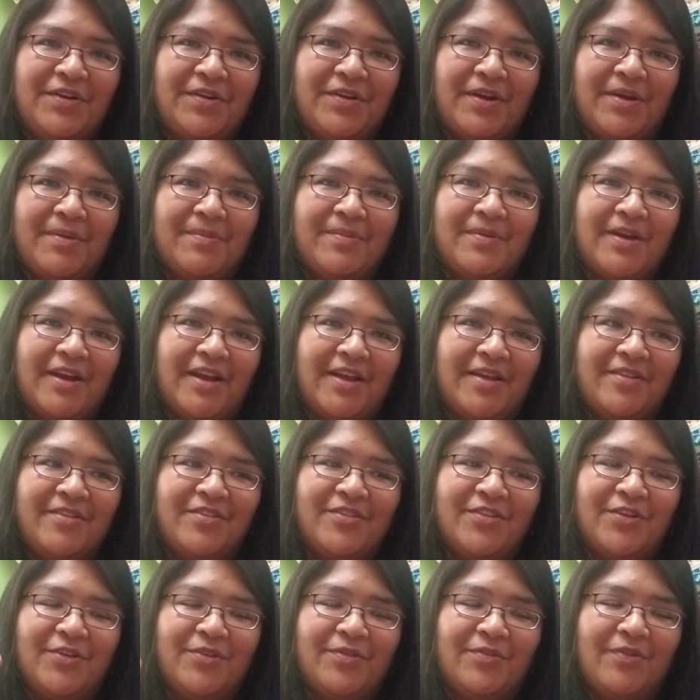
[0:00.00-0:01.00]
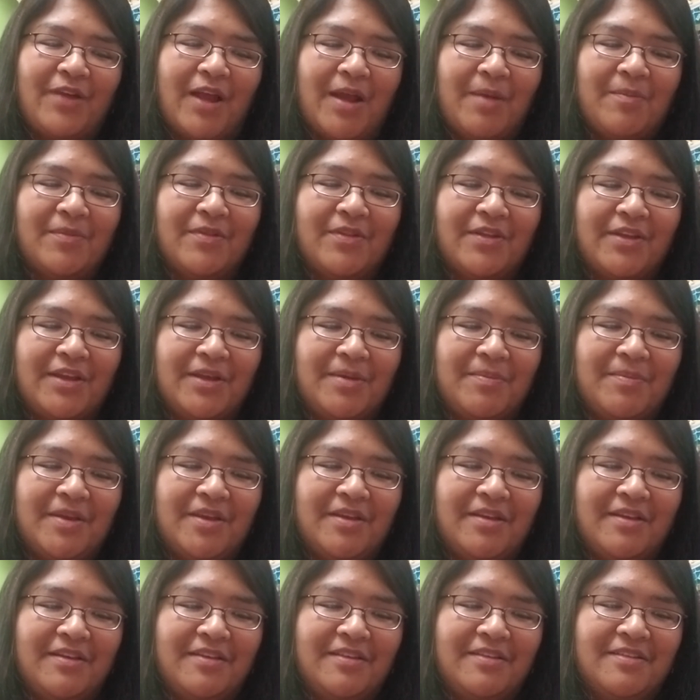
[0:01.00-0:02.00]
or I started rambling
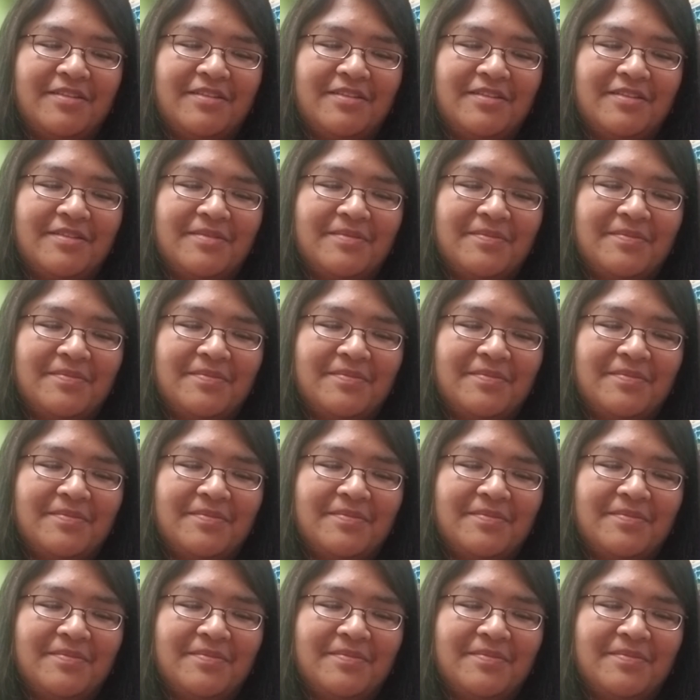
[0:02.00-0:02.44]
because,